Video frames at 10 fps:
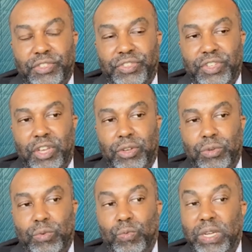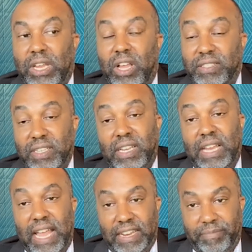So we lost a
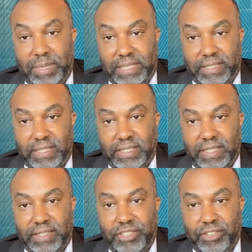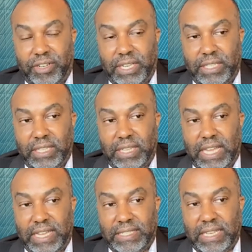lot of businesses during
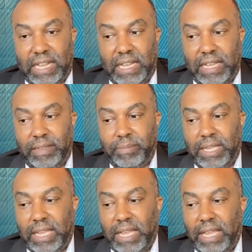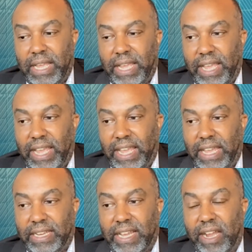that time,
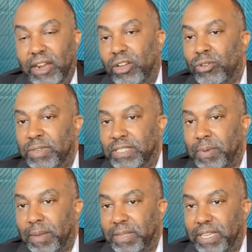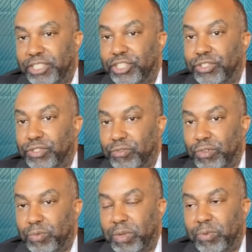and our homeless populations
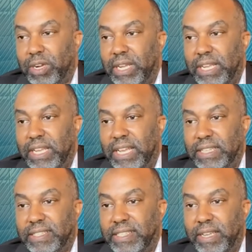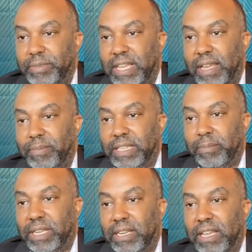grew. We were at the same time in the
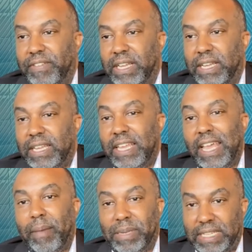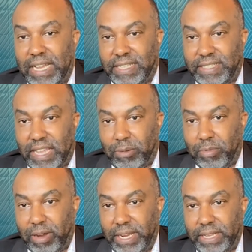middle of a hepatitis
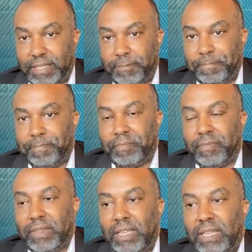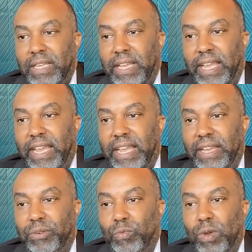outbreak.
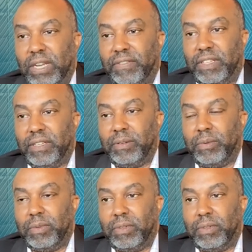And one of the